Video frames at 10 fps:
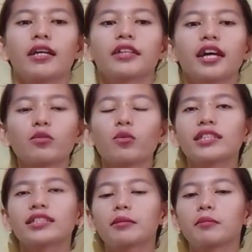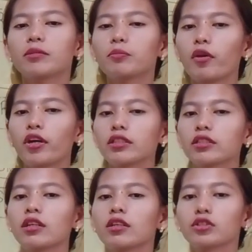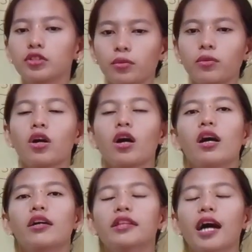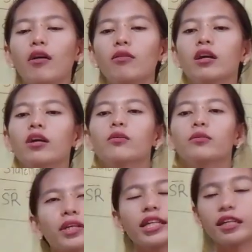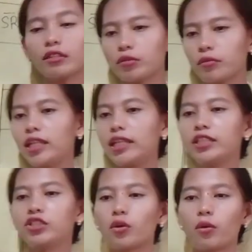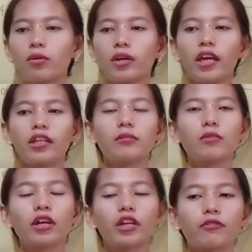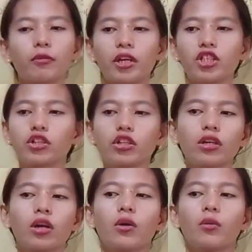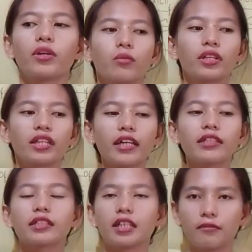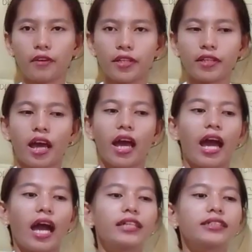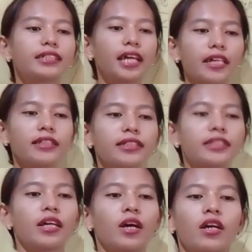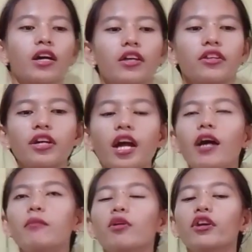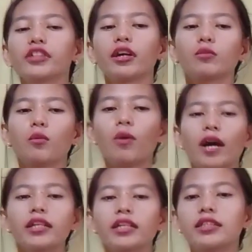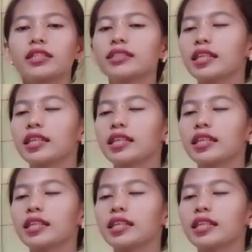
that was the midpoint due. Now, we can't really draw any more information with that given. And since there are more than one in this